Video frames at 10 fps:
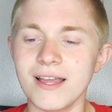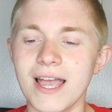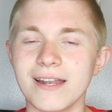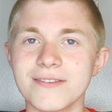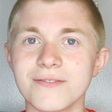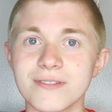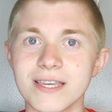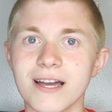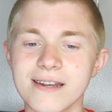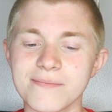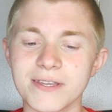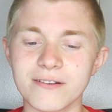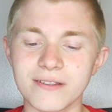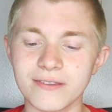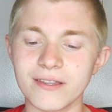And as soon as I got up there
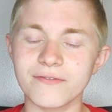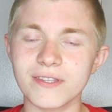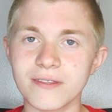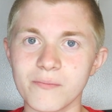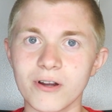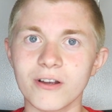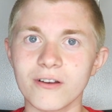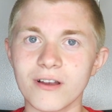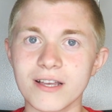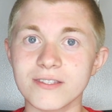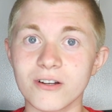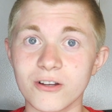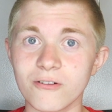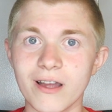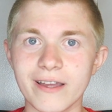and lifted the marker, I started
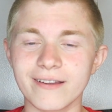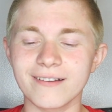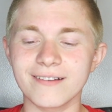crying.